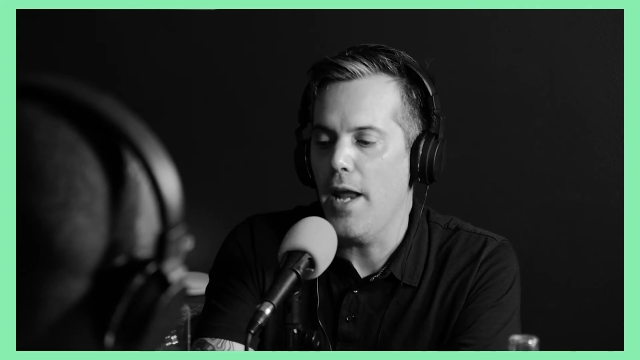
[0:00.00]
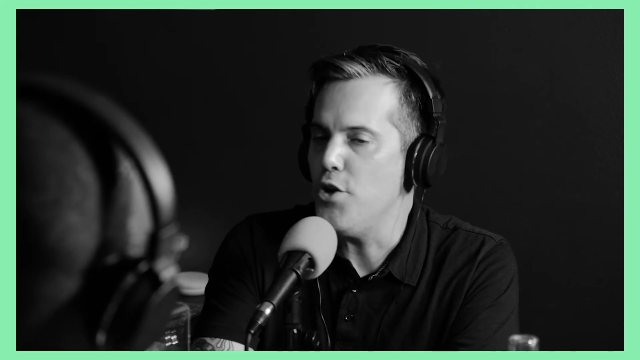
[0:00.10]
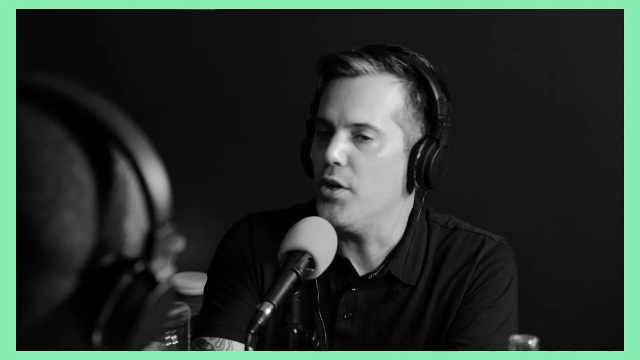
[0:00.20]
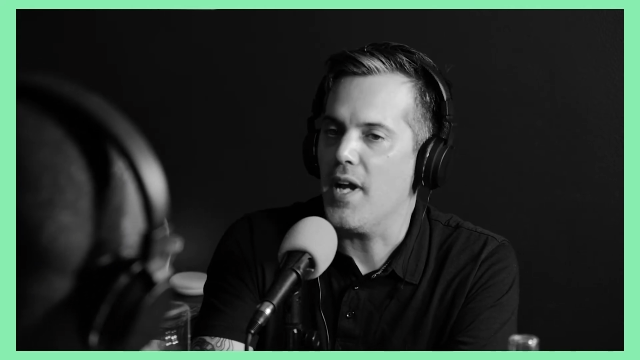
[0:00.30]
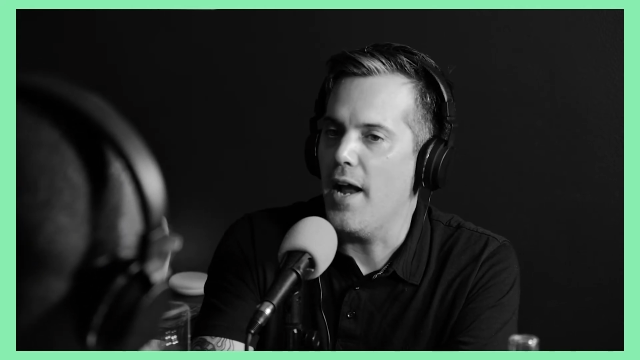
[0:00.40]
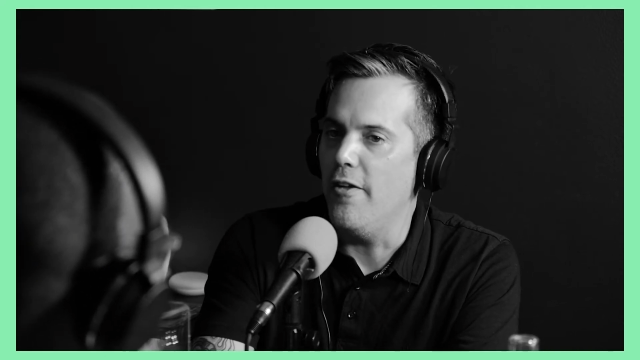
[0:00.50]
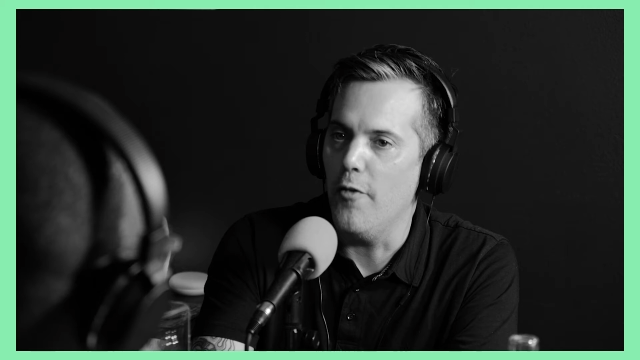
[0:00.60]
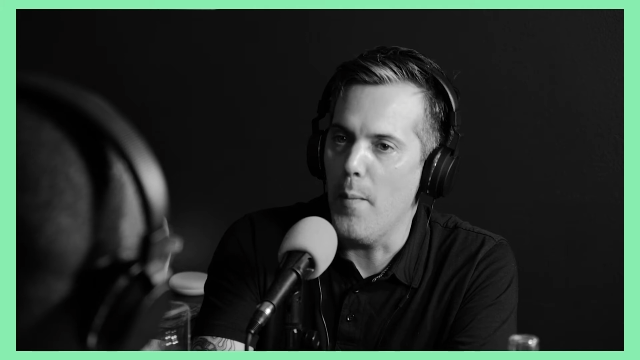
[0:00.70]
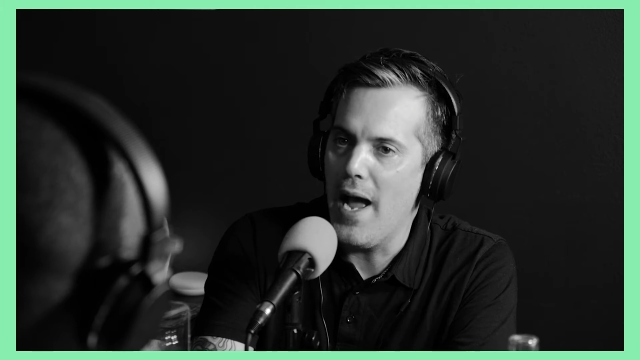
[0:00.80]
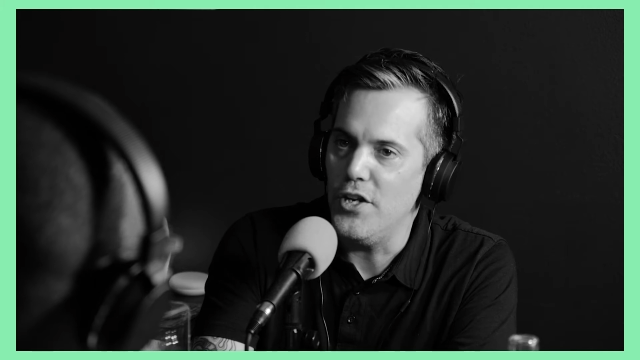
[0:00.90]
you can kind
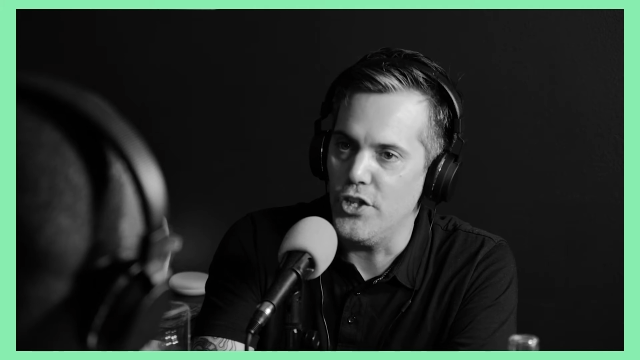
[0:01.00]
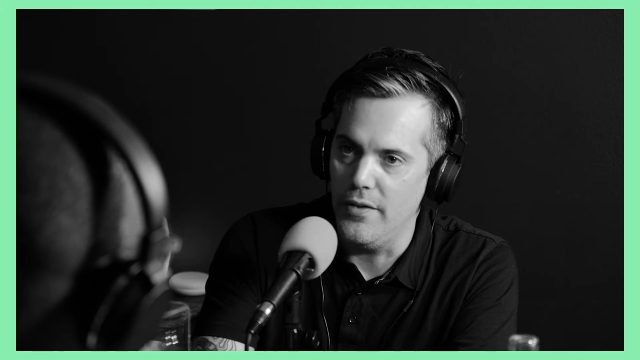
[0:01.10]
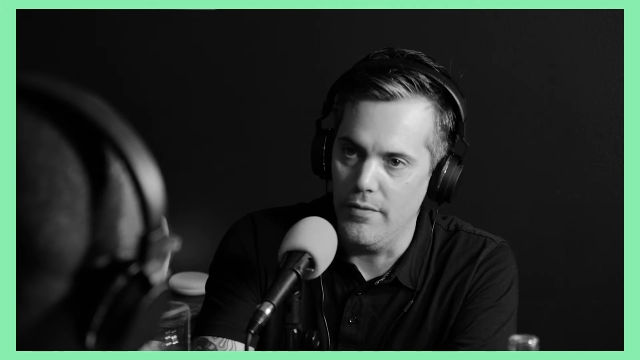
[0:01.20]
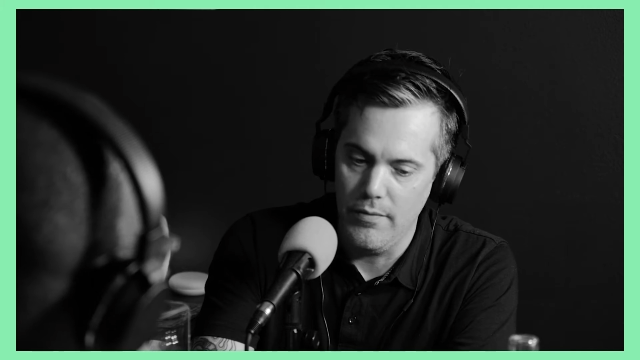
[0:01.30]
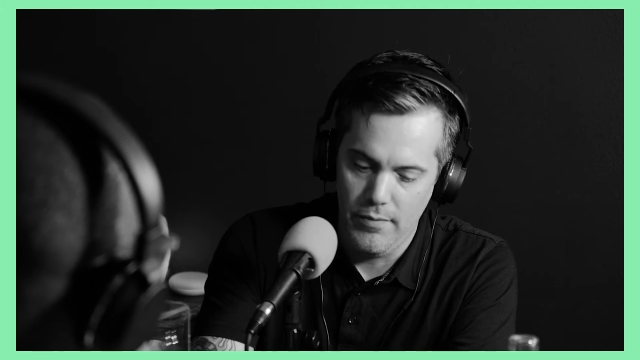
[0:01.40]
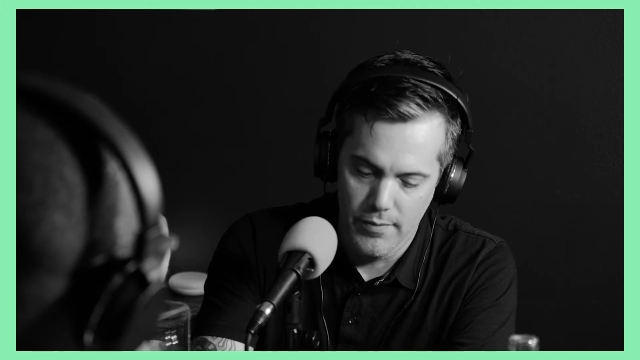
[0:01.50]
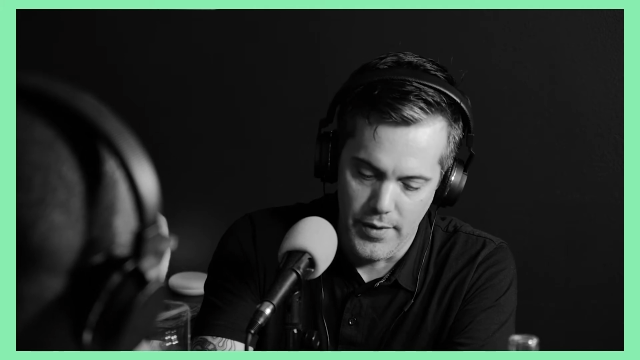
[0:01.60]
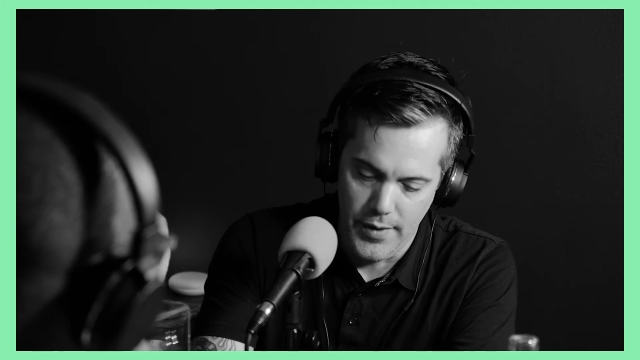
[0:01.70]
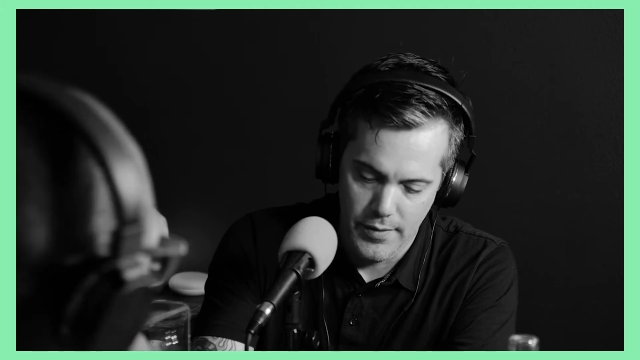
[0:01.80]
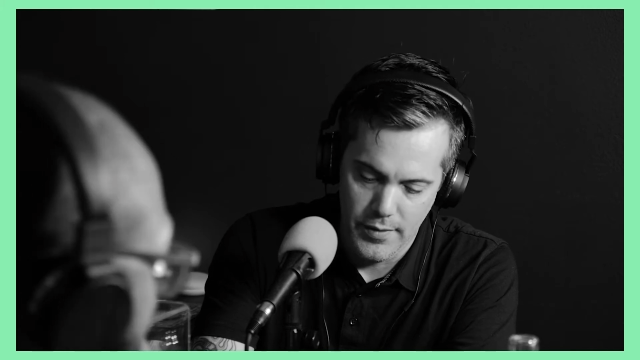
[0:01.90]
of imagine
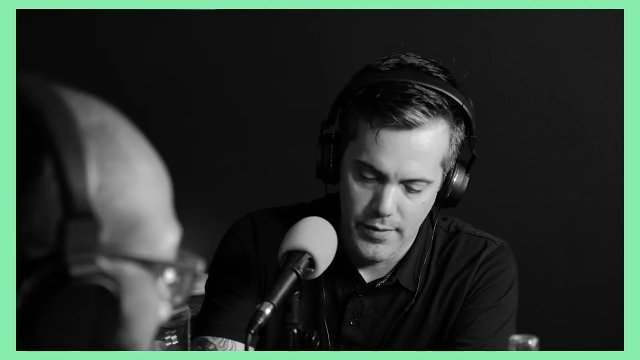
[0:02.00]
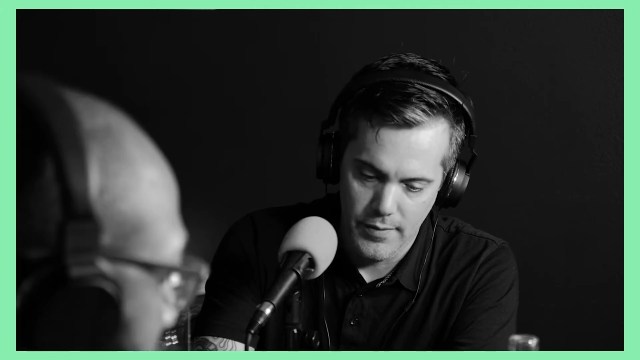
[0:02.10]
what